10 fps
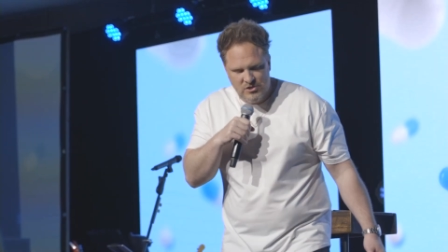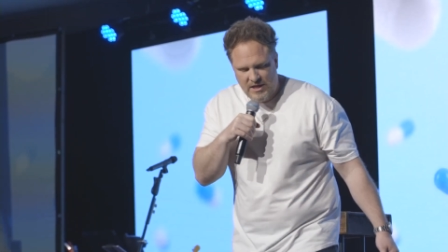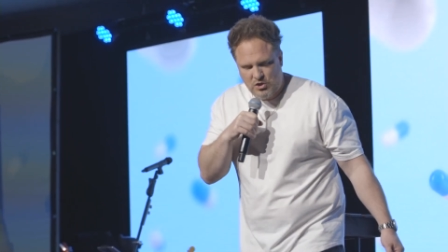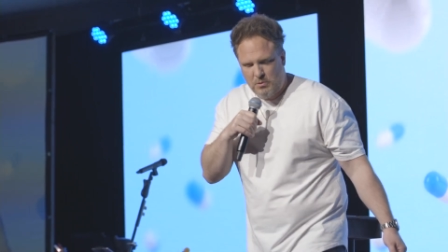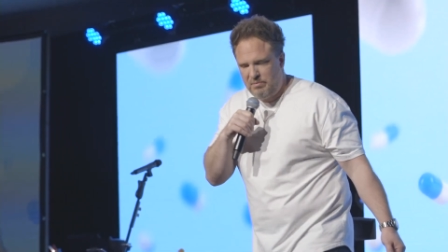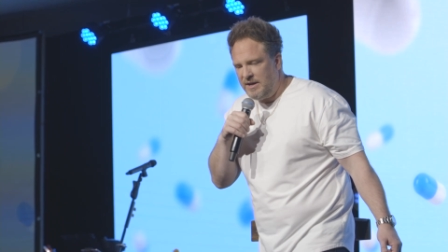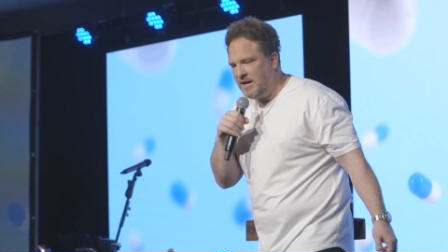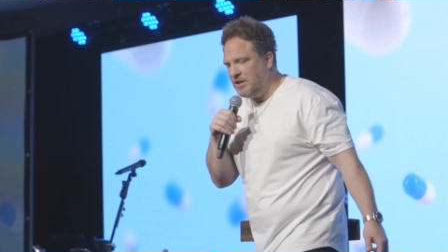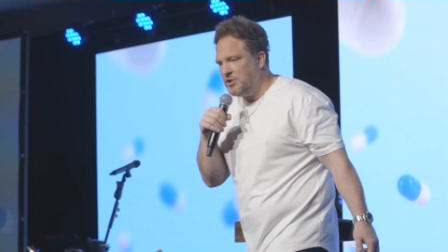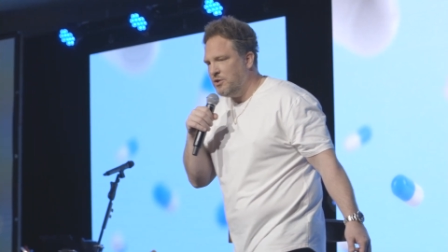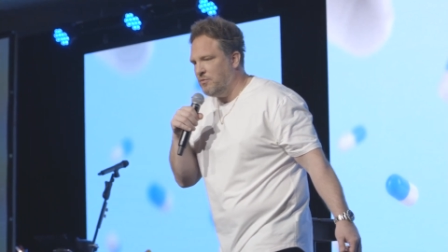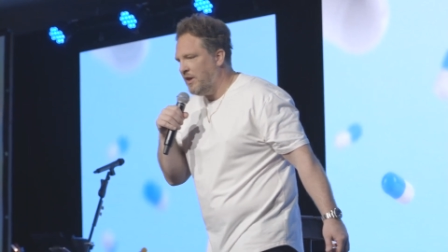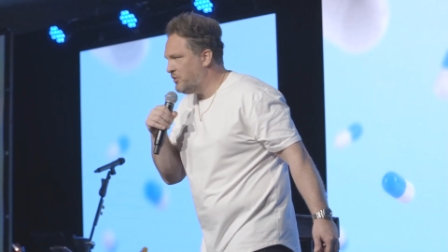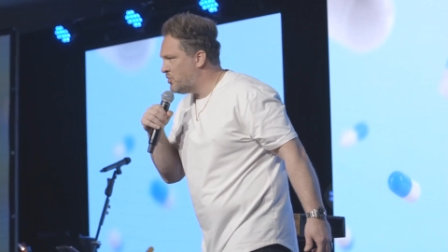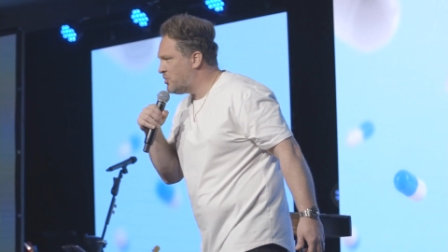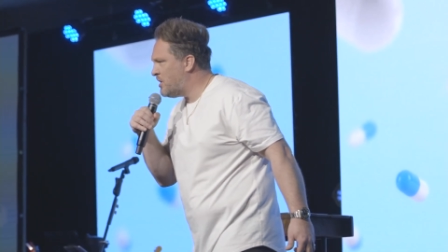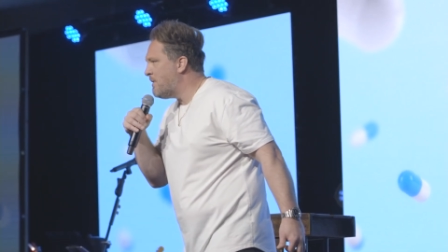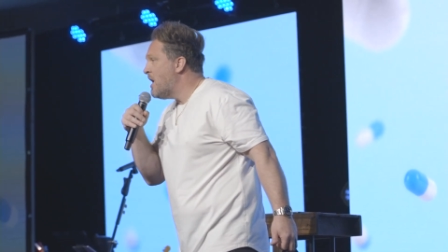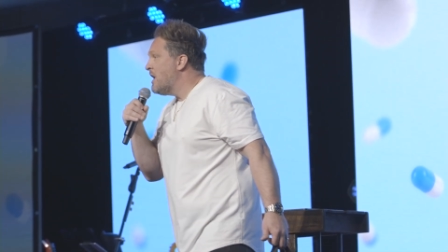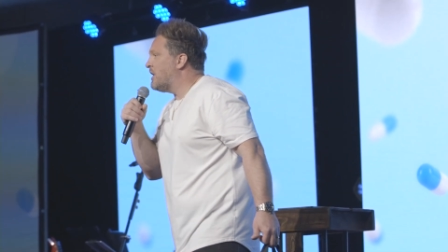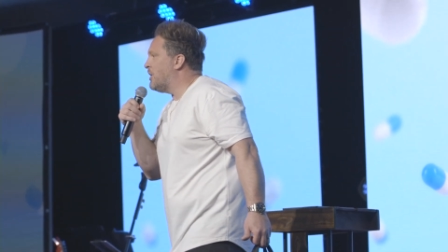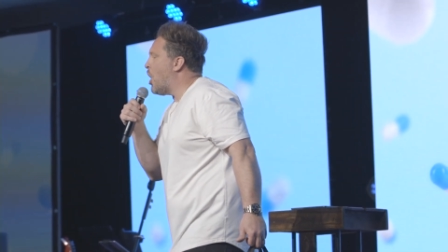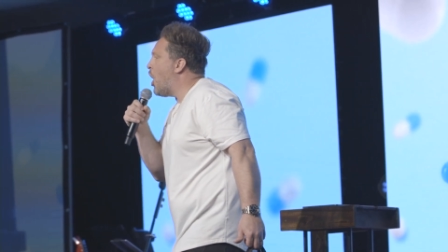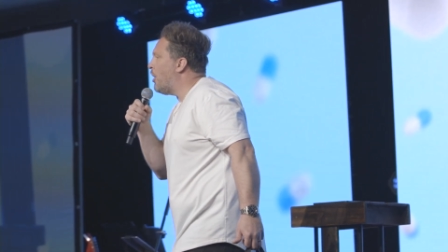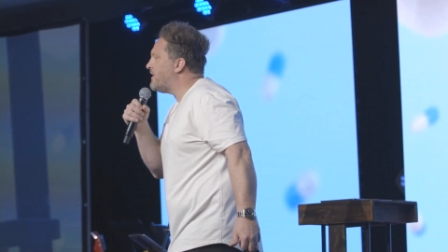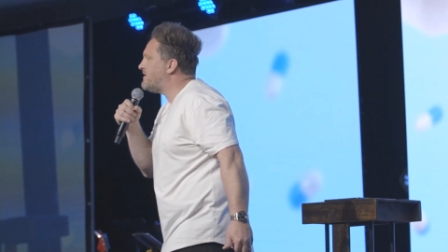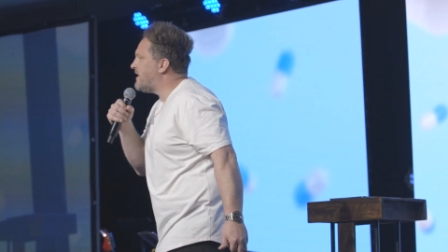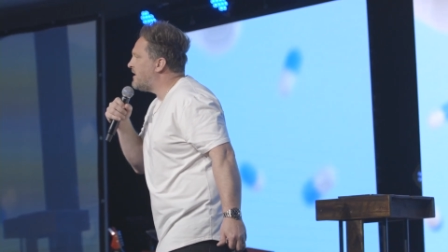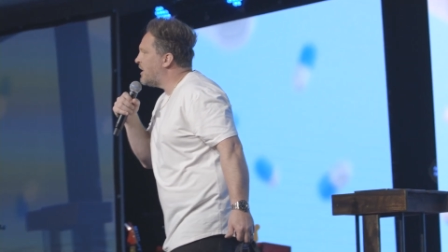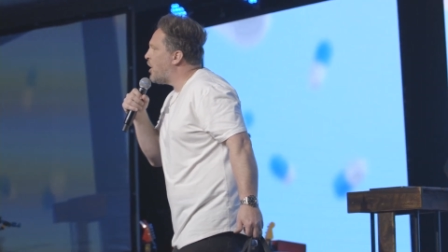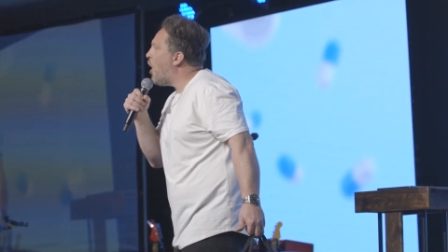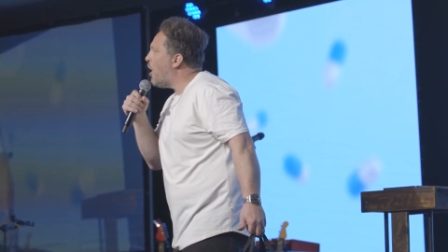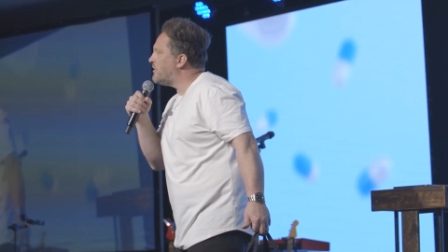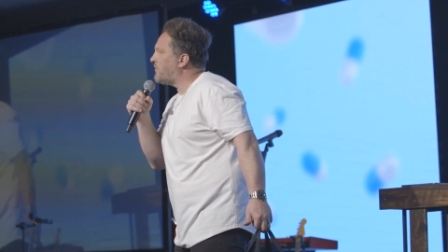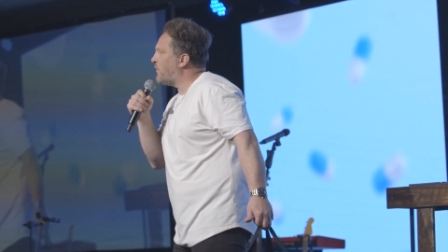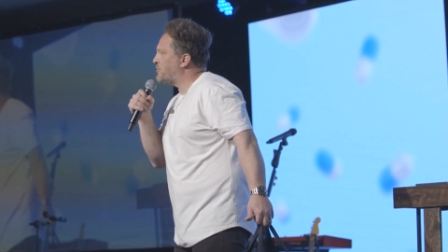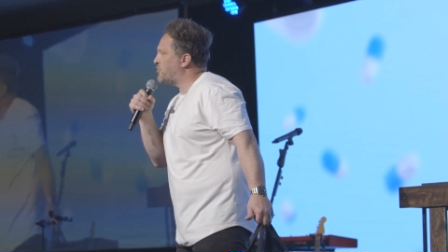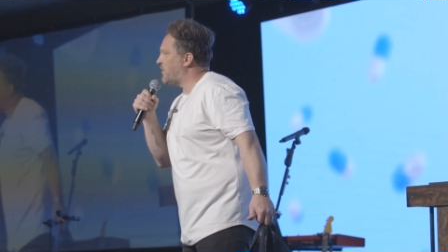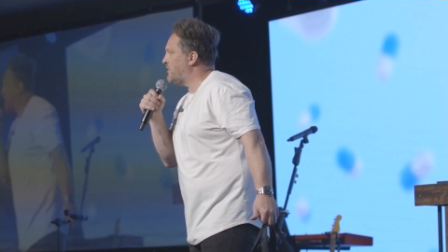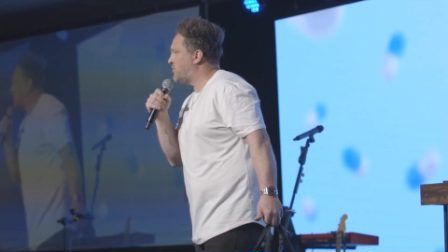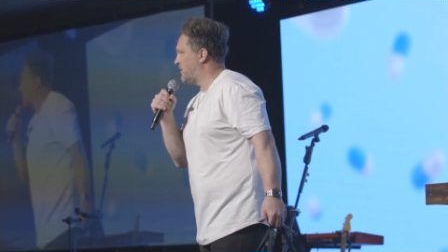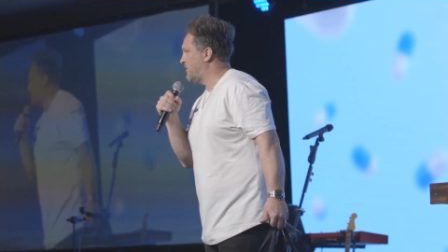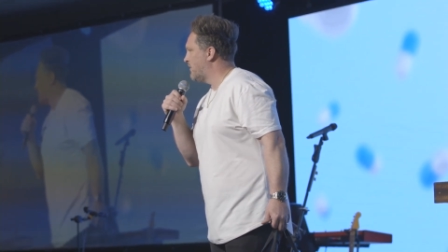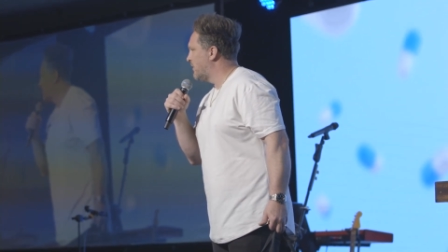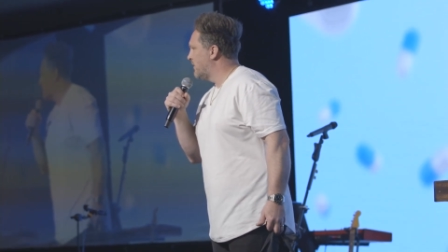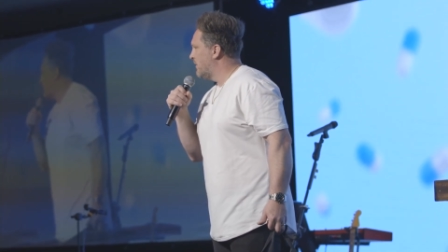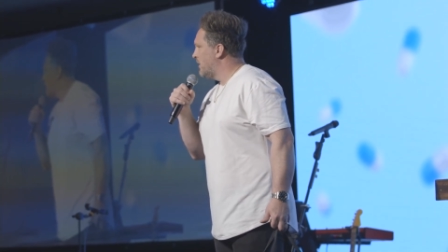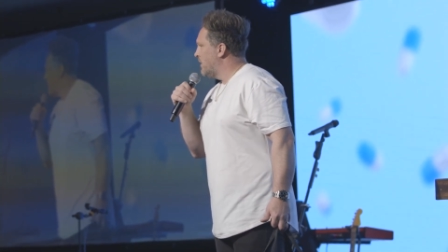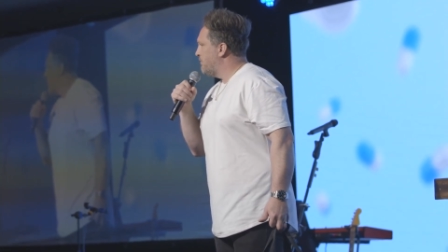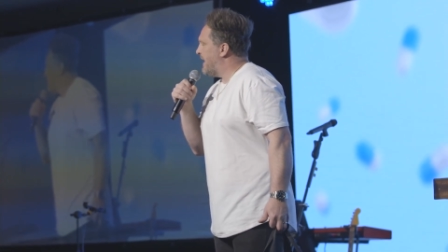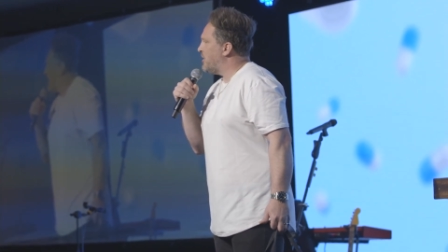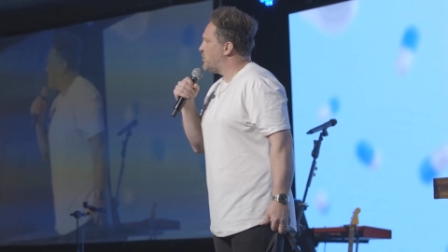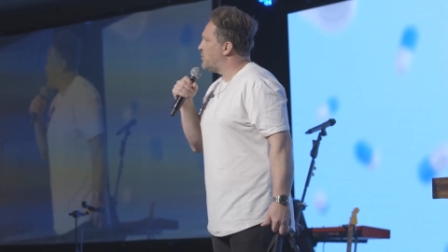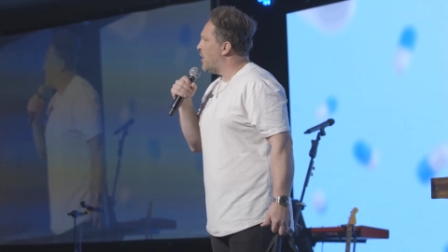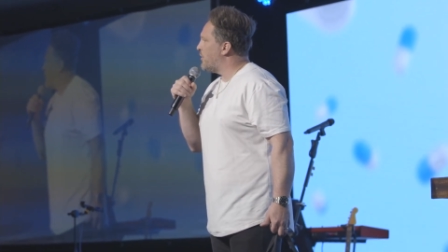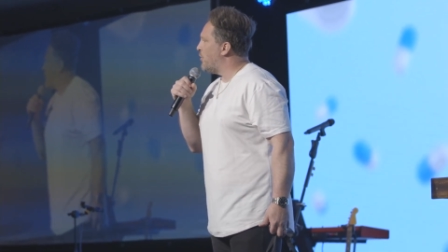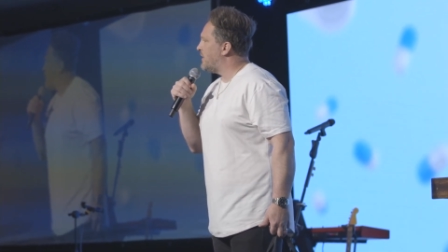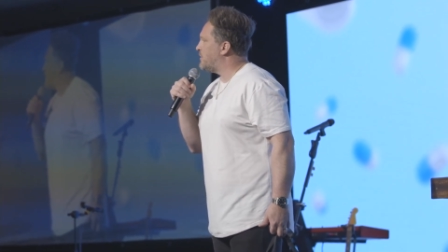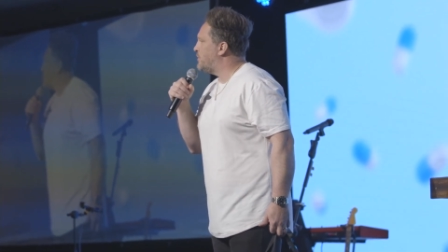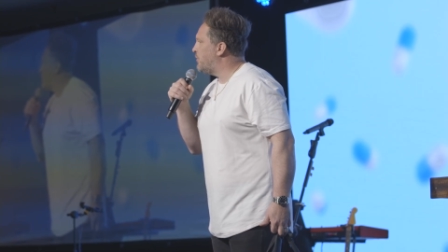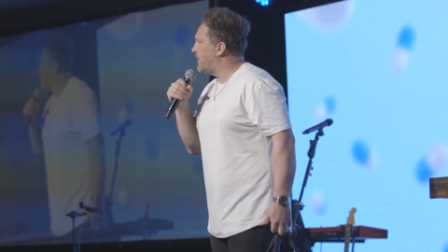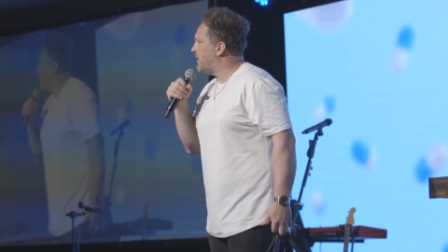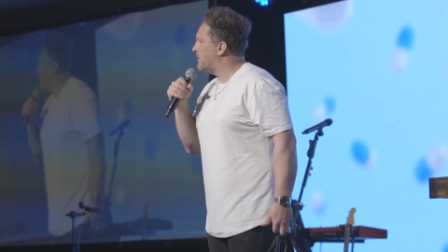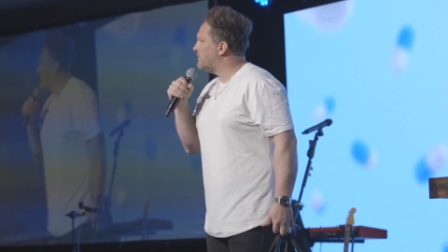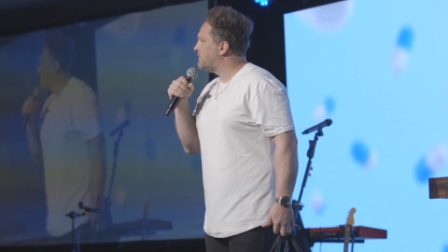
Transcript: that you're bringing into the relationship, can all of a sudden cause frustration because you don't know what to do with it.